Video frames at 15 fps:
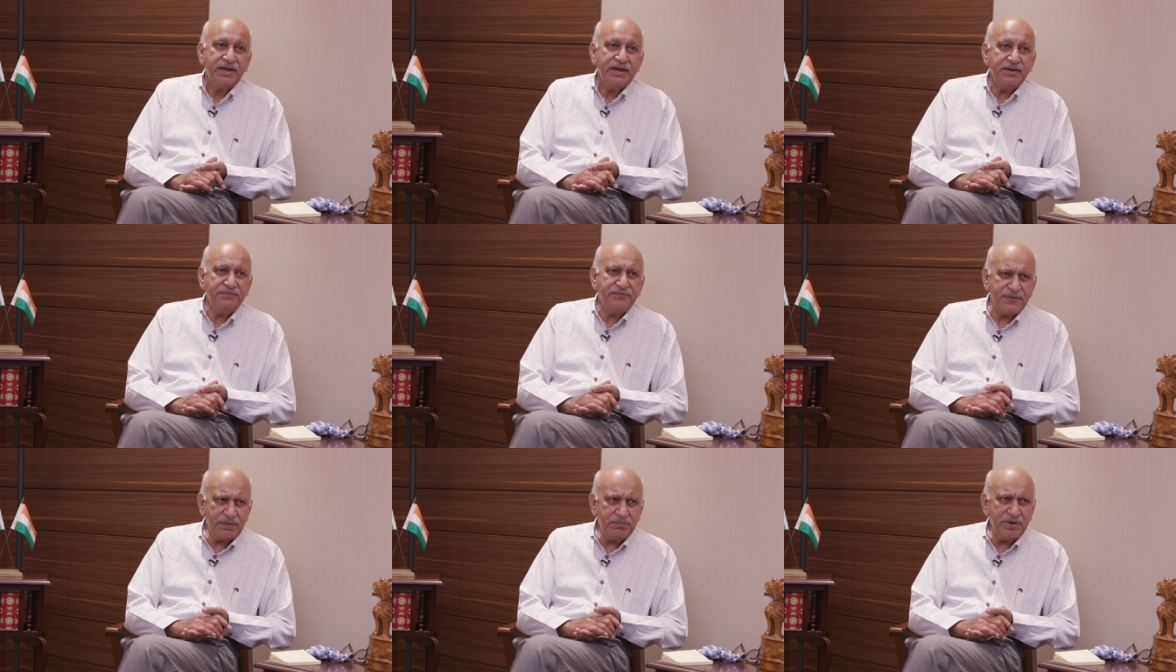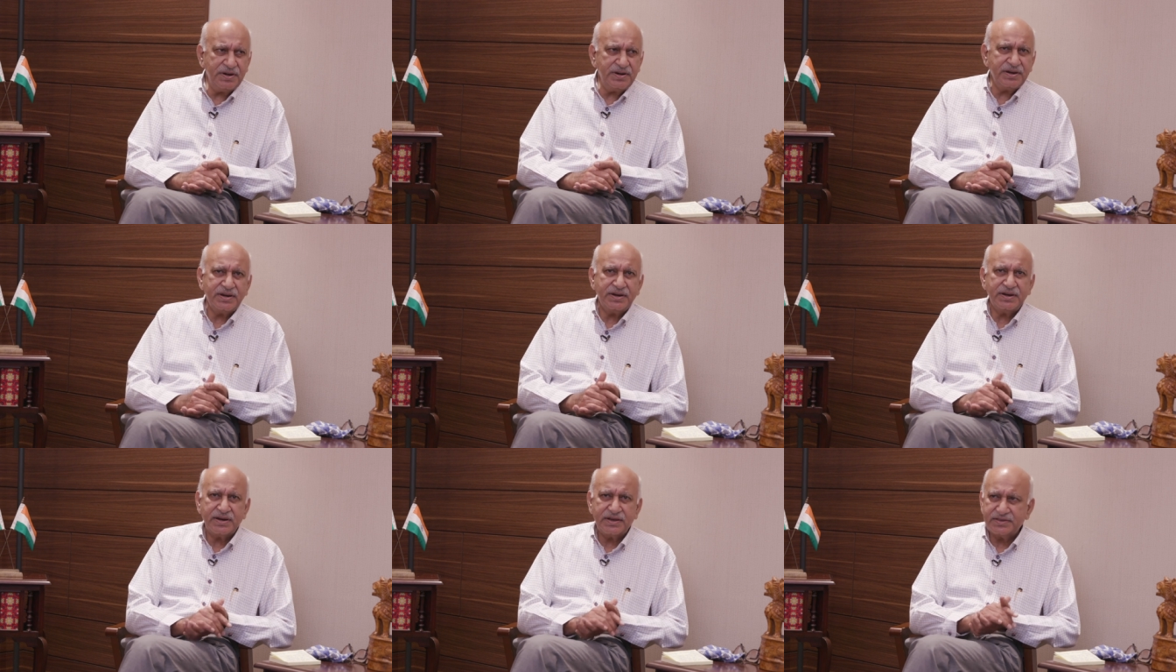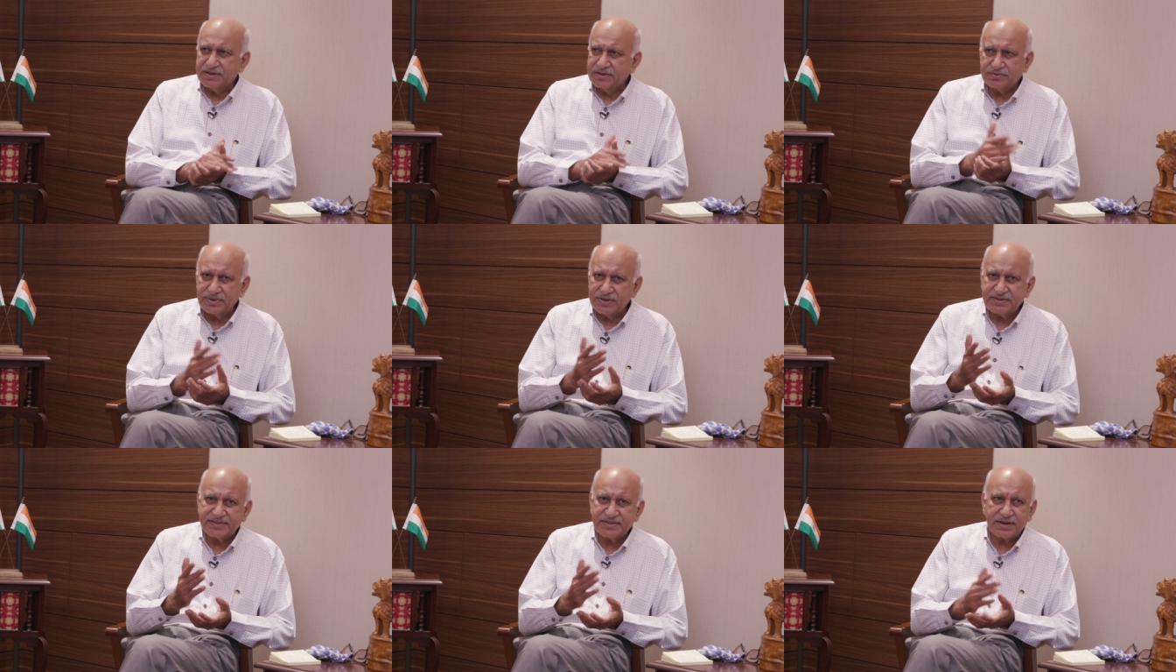In February, I think
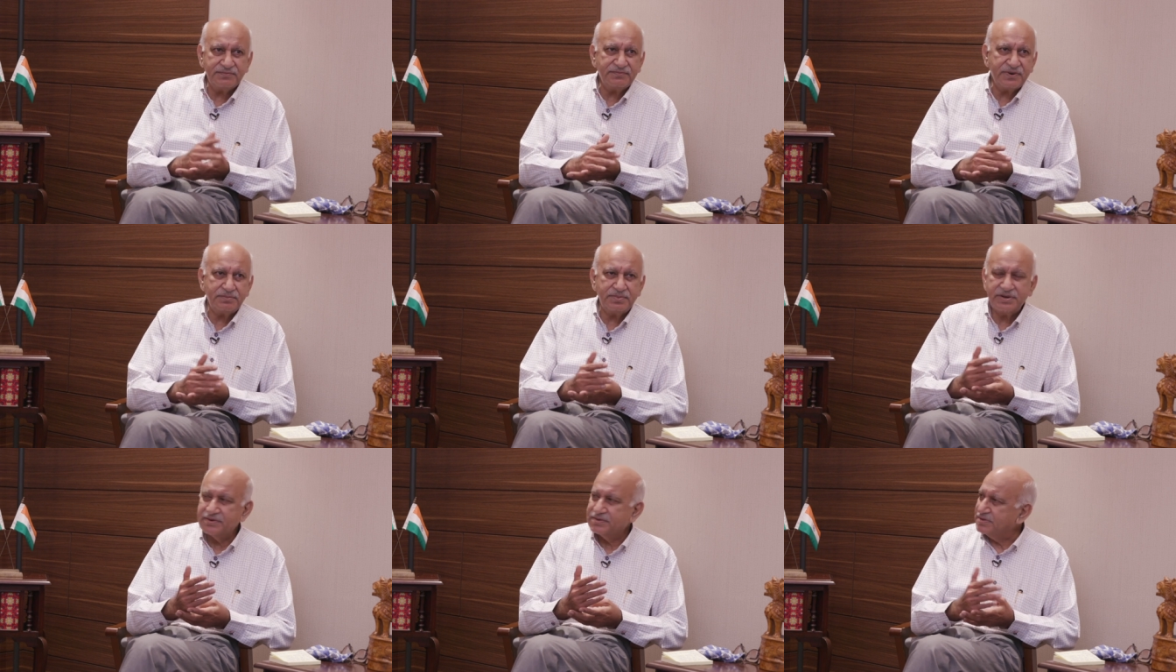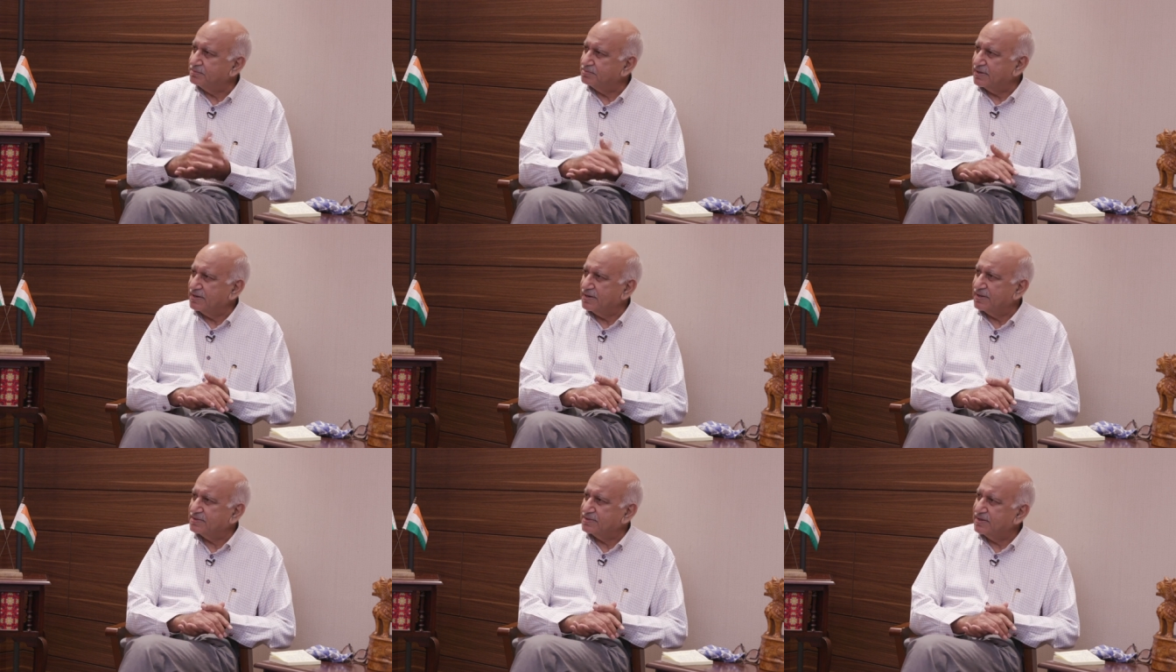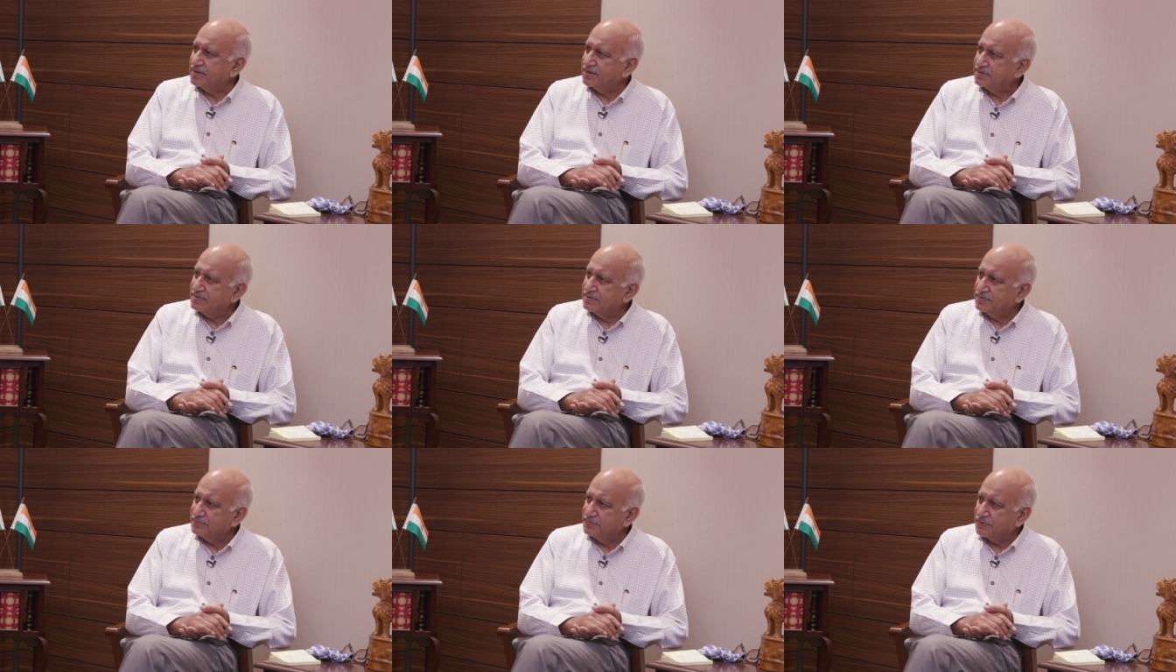22nd February or something like that,
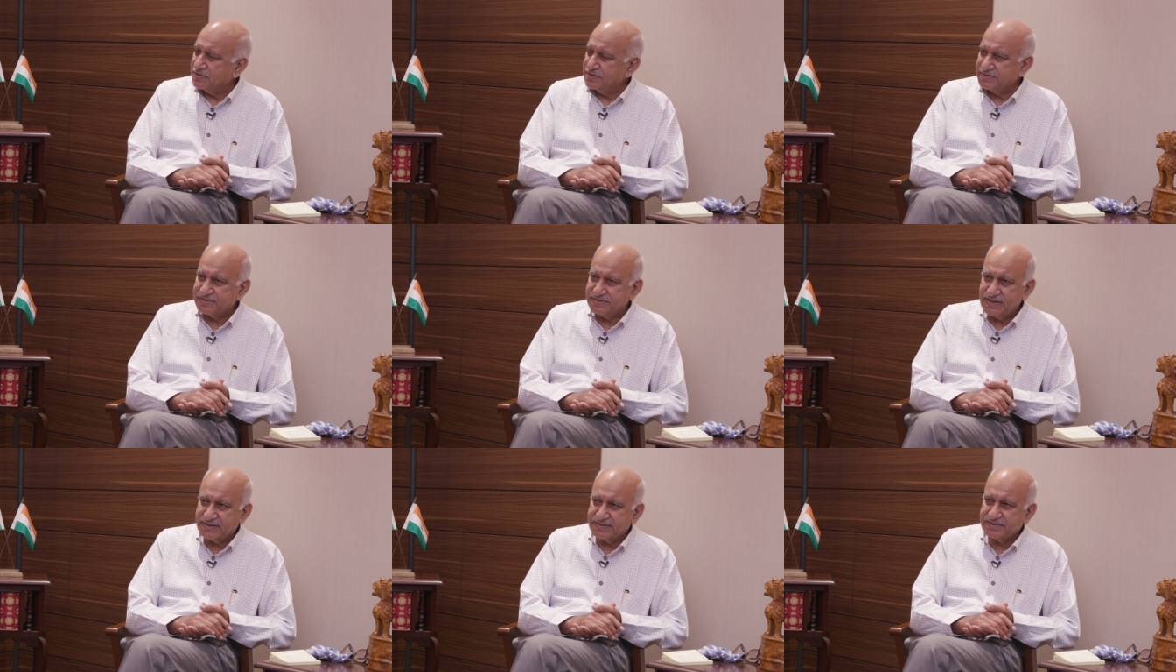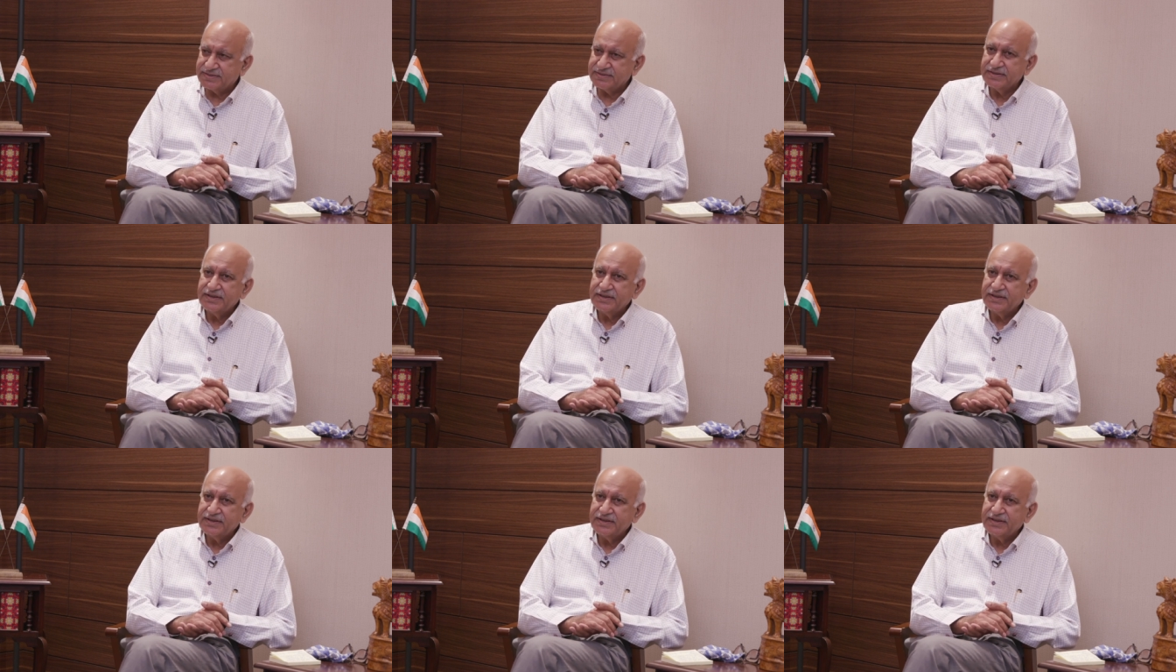46,